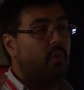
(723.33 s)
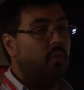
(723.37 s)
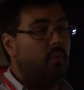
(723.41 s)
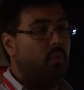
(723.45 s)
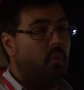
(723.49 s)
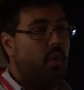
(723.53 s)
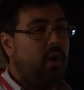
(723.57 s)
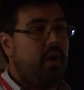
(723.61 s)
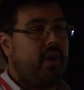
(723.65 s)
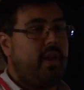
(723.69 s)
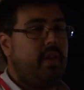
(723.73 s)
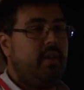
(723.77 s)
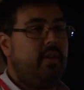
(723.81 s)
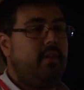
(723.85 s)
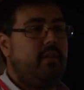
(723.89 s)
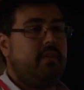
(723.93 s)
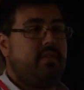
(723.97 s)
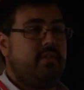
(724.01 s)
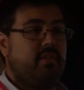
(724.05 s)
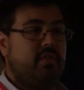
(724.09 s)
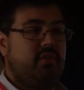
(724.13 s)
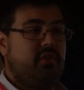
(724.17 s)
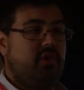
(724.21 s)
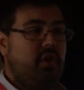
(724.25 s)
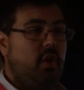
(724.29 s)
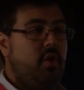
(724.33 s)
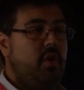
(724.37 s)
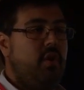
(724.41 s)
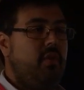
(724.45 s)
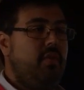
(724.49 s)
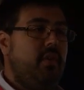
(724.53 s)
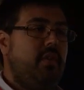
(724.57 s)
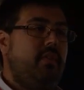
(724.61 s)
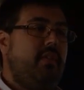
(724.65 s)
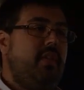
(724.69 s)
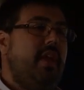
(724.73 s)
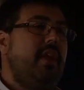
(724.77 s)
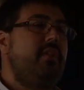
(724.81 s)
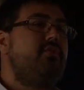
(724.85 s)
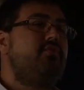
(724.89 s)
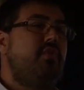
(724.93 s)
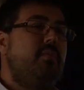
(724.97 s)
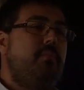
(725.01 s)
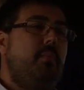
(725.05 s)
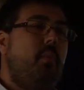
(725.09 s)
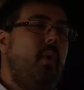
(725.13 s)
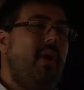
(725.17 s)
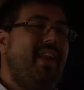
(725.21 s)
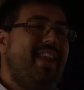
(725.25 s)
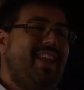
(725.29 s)
working to show you that the
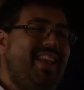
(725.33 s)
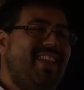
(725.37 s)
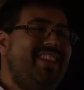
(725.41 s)
entry point